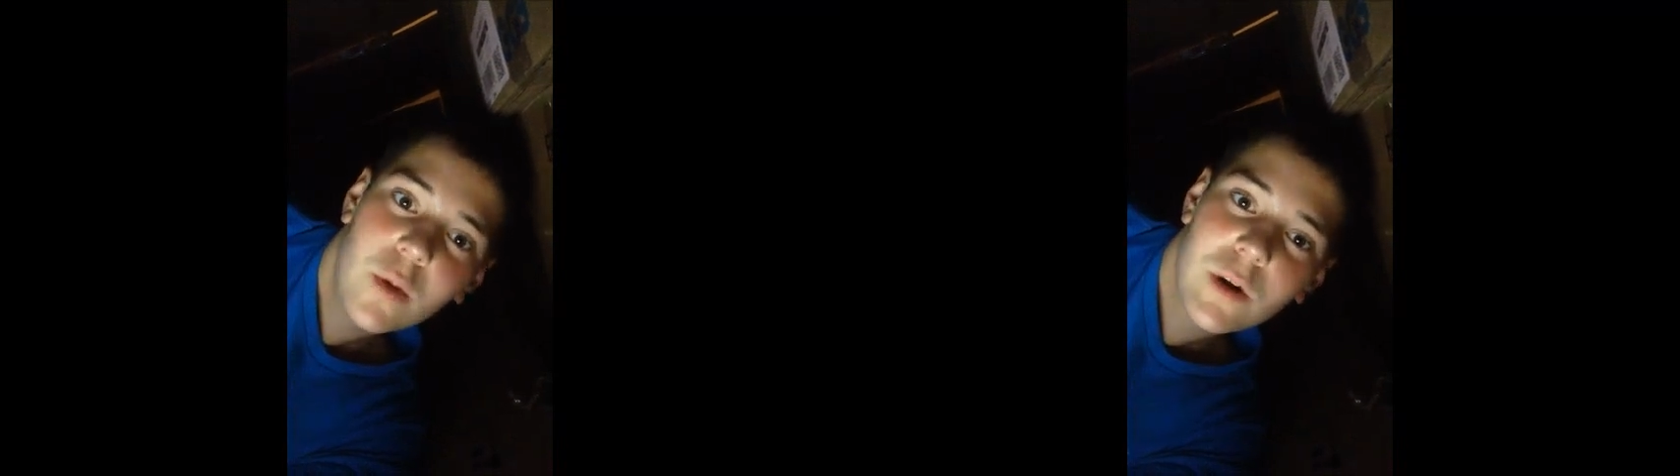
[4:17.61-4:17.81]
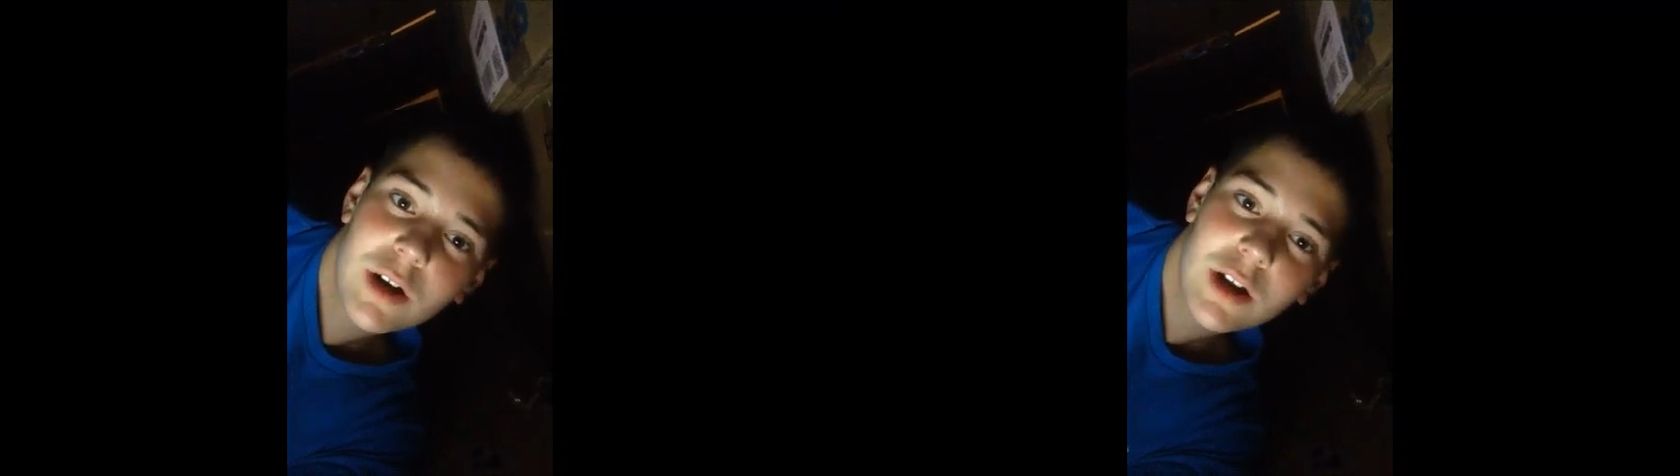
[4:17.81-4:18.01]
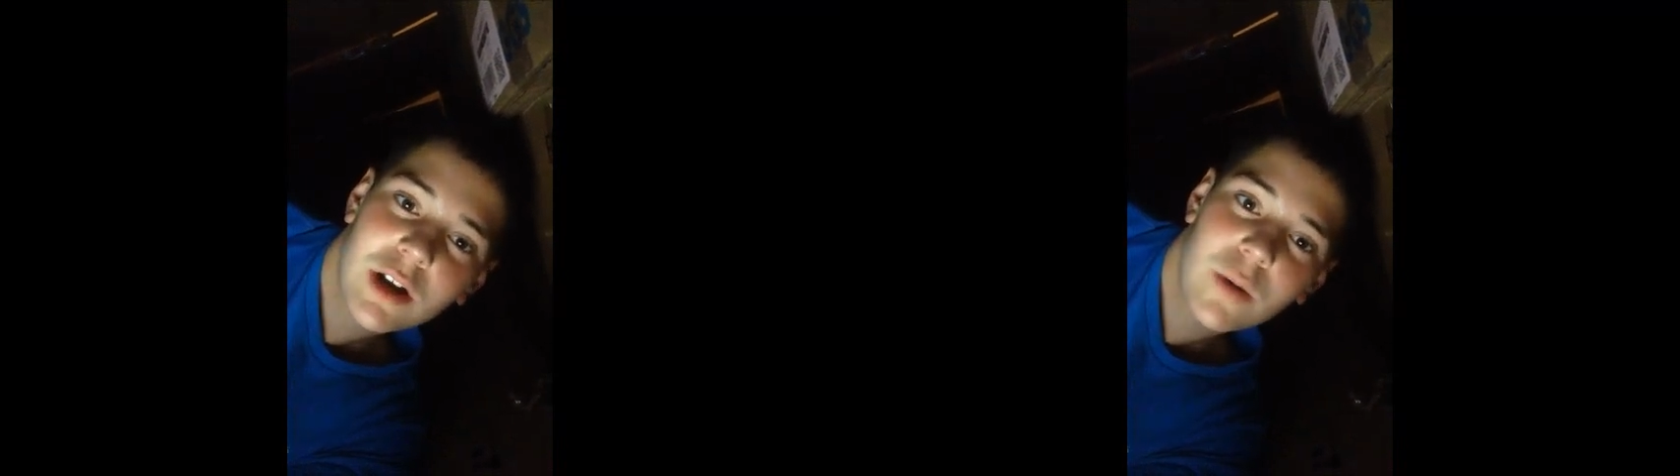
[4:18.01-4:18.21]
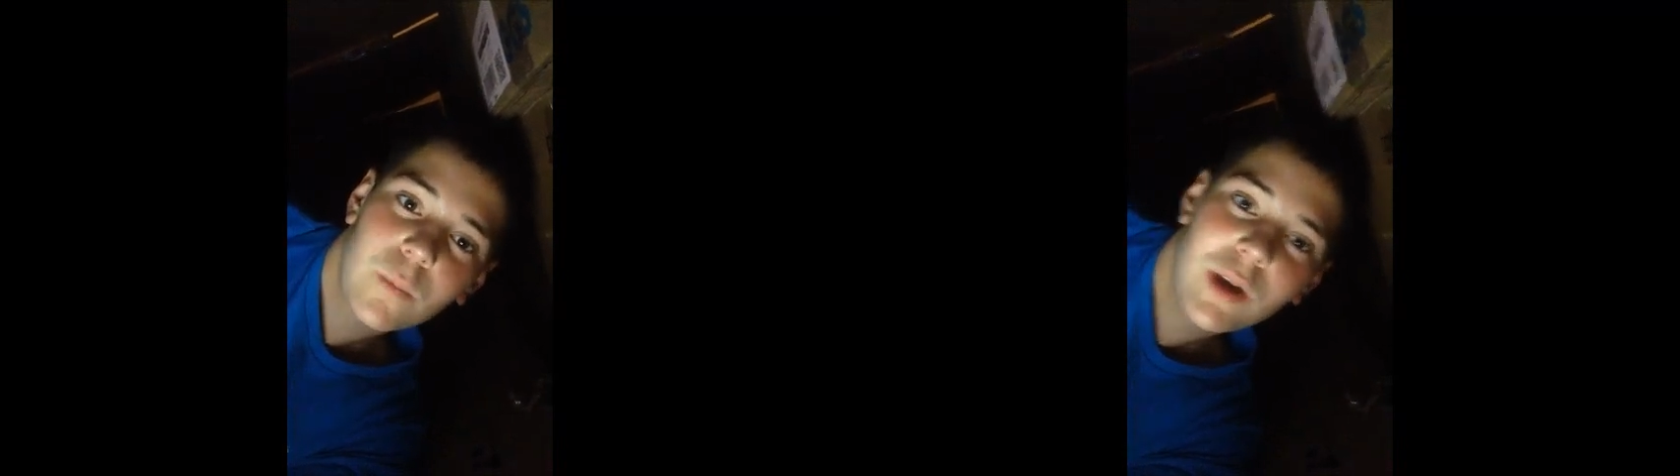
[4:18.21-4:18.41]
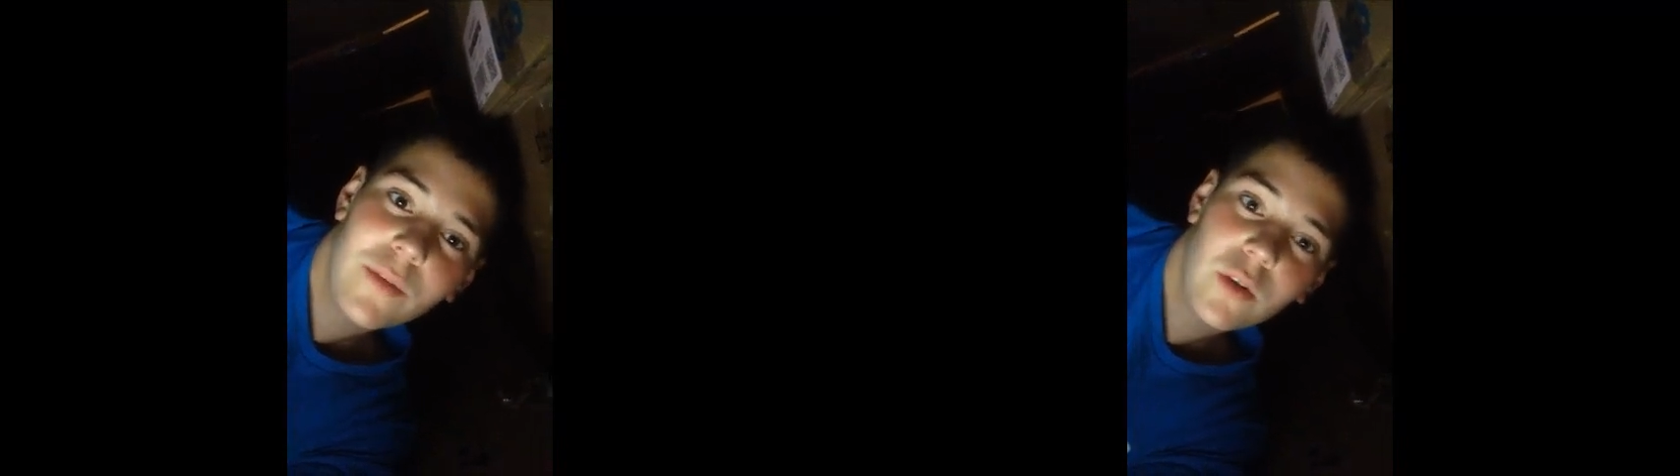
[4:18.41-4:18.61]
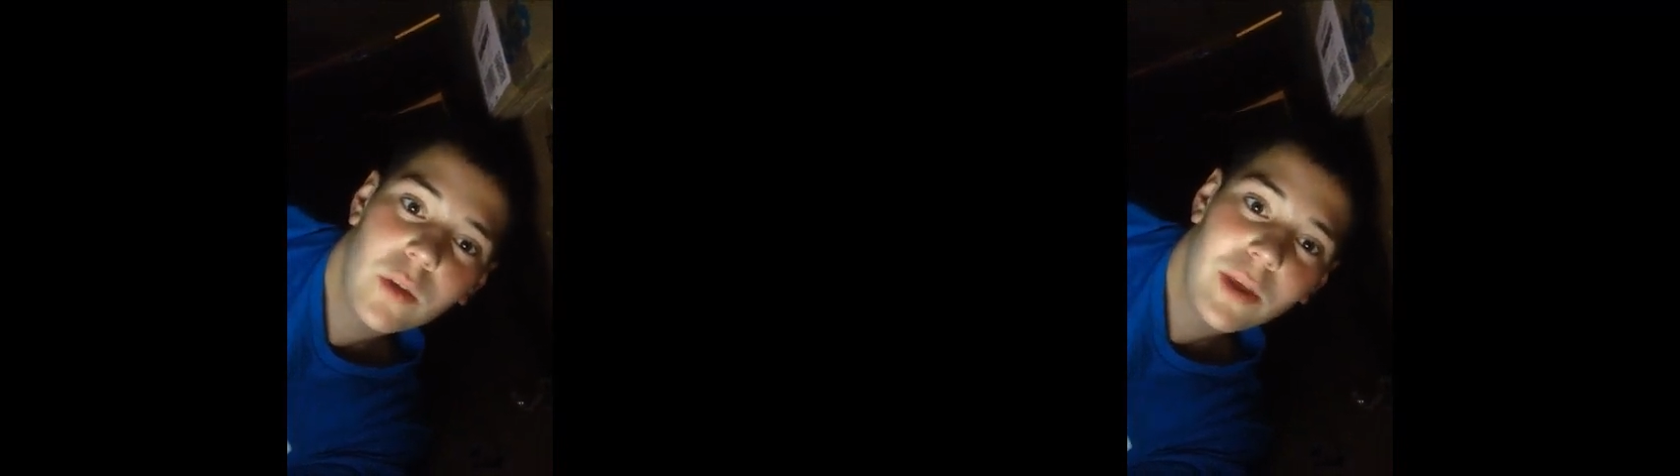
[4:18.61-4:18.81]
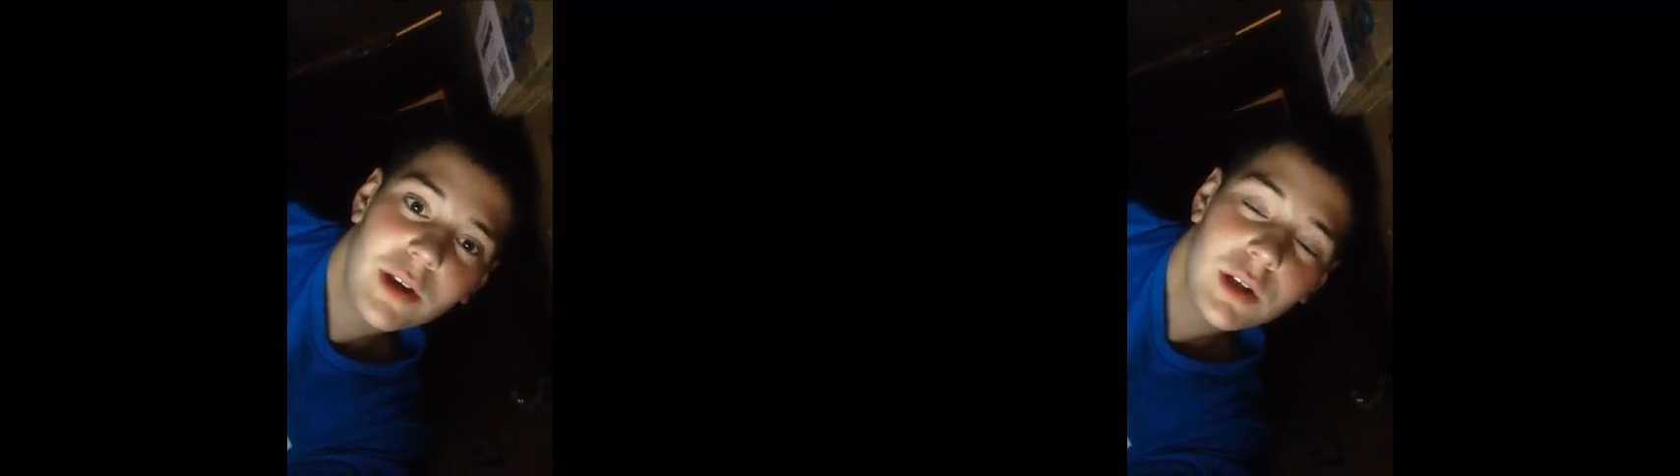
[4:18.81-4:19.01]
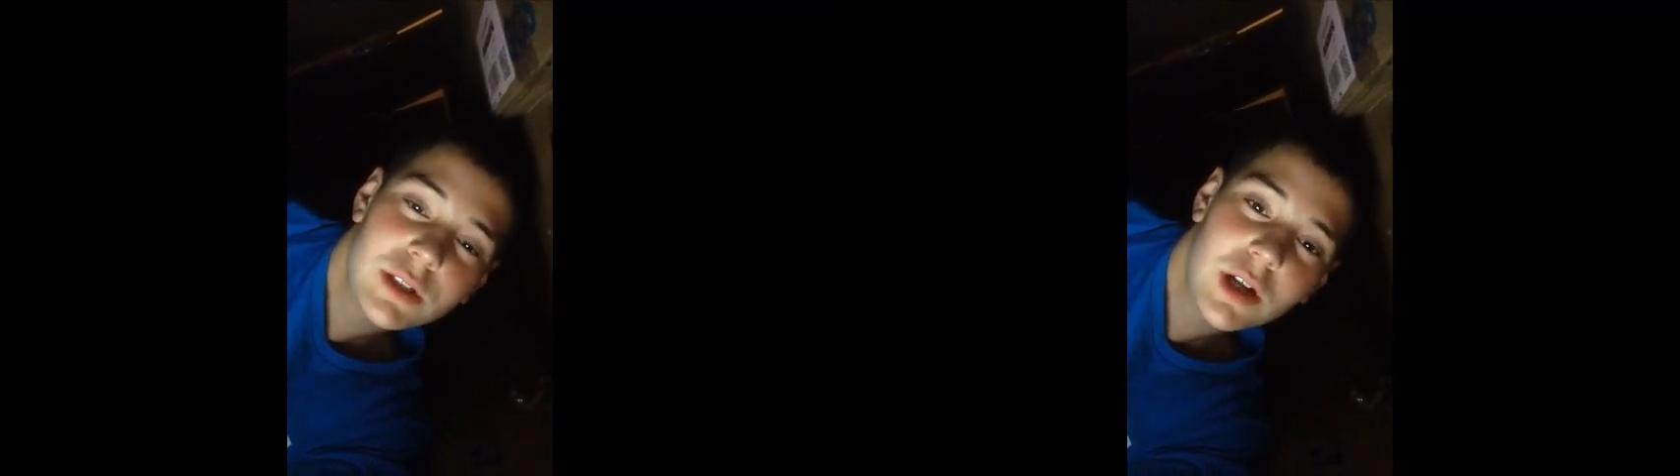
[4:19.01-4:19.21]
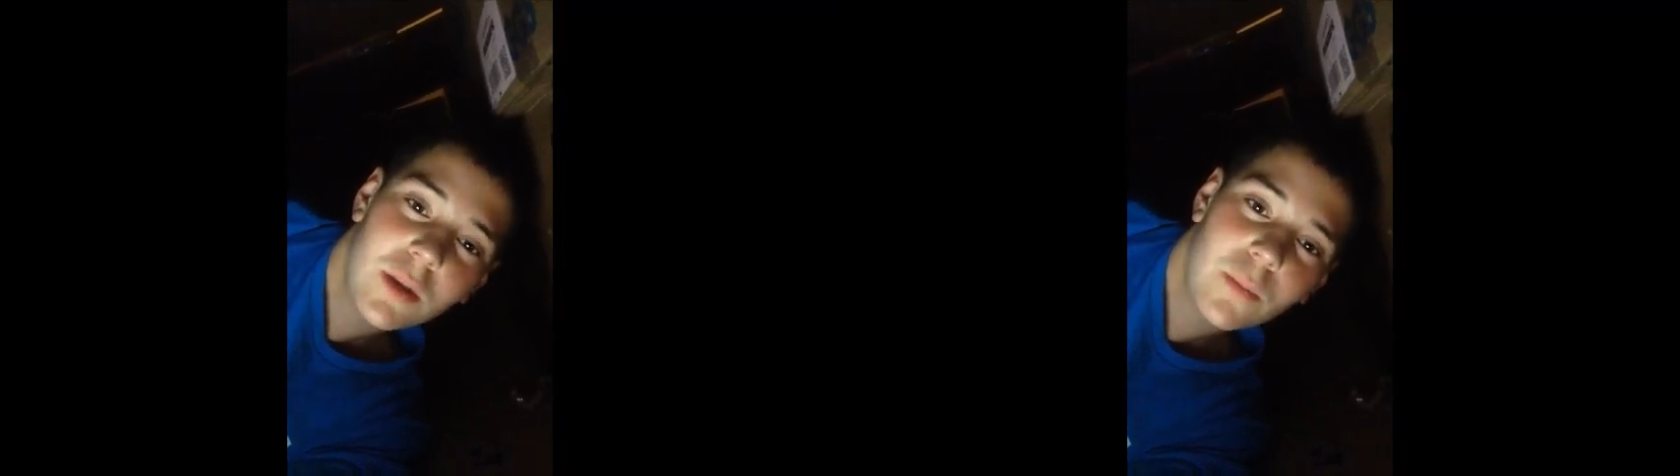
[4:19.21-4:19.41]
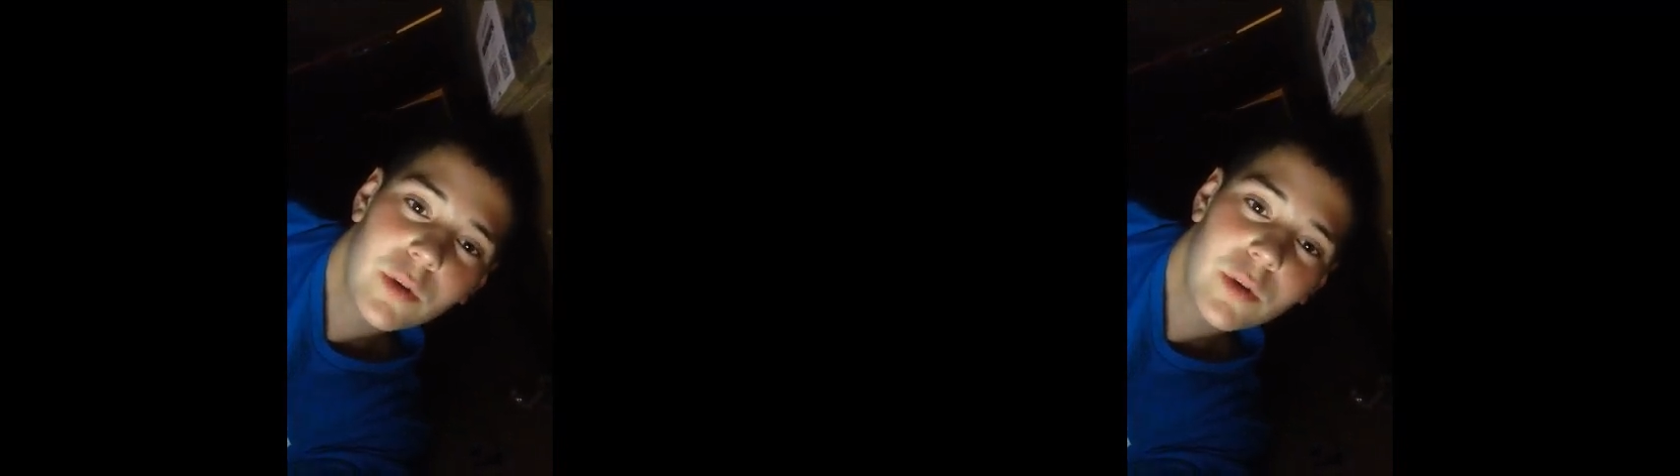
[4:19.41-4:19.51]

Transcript: We're gonna. We have all the blankets set up.